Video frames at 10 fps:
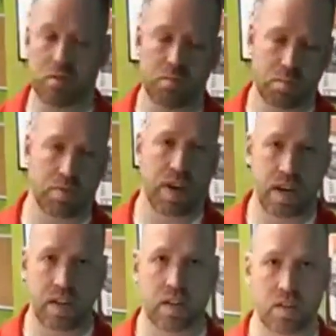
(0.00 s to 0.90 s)

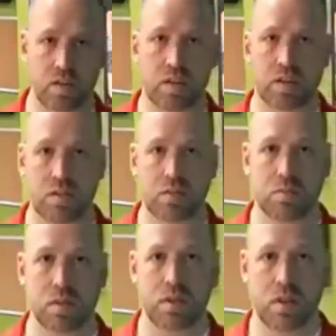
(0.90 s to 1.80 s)
provided, you know, the
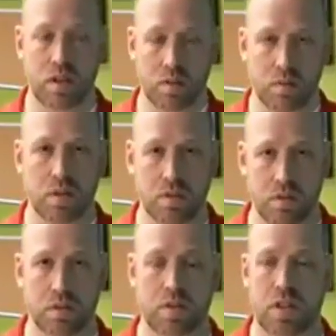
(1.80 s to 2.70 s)
consumer, when
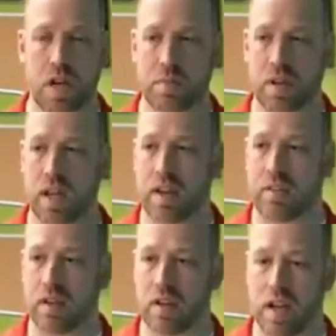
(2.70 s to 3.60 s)
you're shopping,
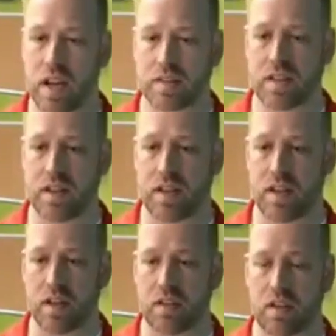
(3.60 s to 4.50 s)
has
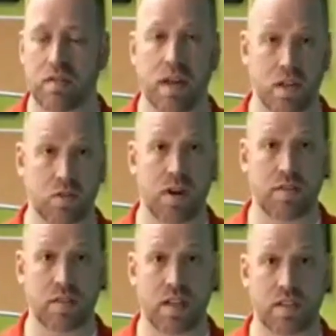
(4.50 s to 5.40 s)
a valid
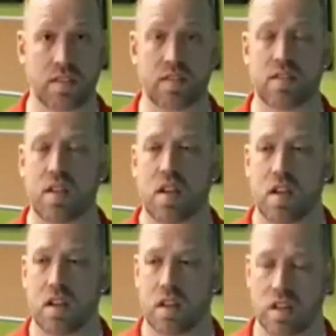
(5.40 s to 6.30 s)
driver's license.
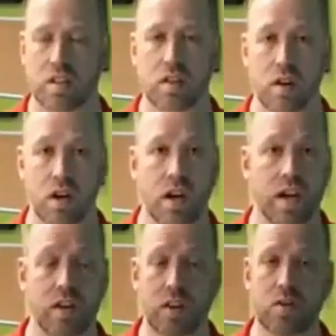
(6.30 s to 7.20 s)
You get in the car
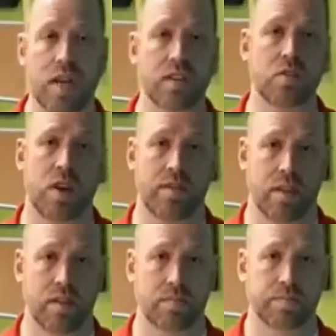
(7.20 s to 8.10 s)
and you go test drive
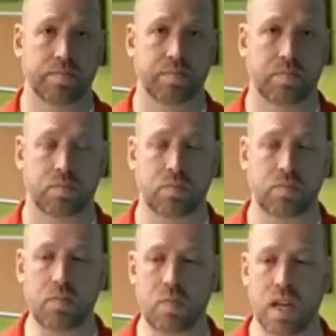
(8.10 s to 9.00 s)
it.
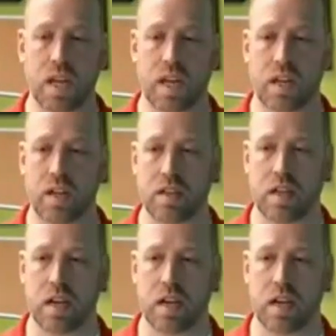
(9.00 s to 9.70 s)
And